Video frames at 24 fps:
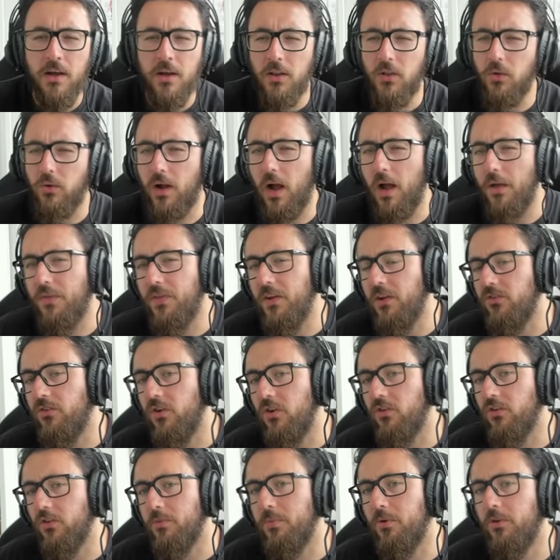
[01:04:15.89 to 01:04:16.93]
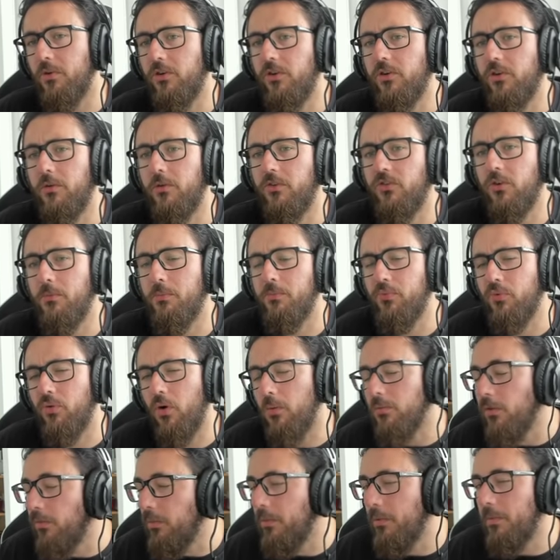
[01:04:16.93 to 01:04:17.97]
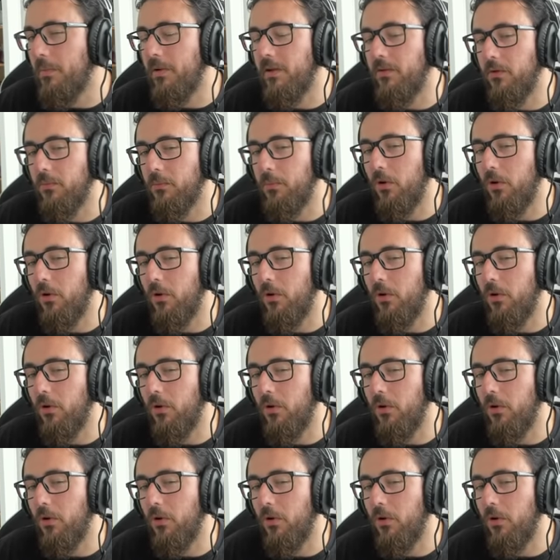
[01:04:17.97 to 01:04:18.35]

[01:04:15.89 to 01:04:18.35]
Look, I think Jojopyun should probably be